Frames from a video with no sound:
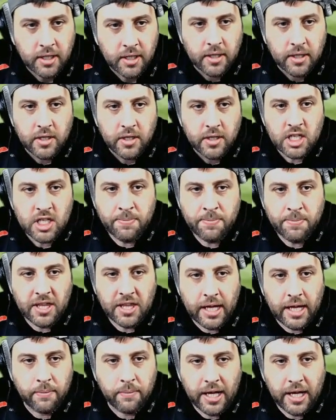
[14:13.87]
Smith out the
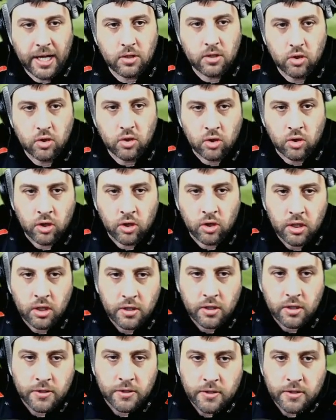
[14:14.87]
back door
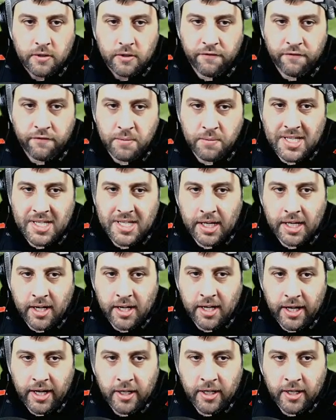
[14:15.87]
from Sinclair,